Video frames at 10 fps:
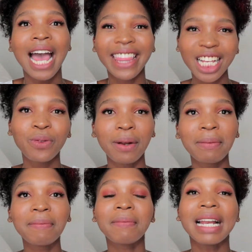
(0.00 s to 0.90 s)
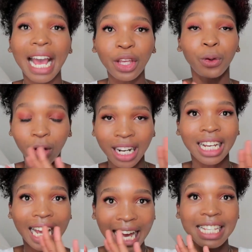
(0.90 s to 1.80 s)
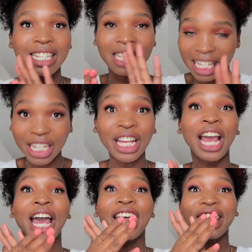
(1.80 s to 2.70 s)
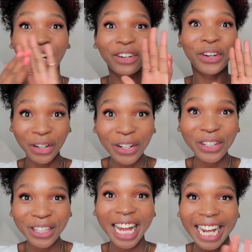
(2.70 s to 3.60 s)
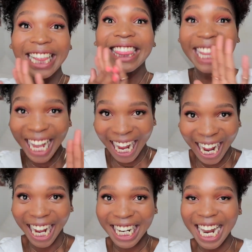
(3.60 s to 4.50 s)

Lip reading: that's when like you're gonna guys see the real thing.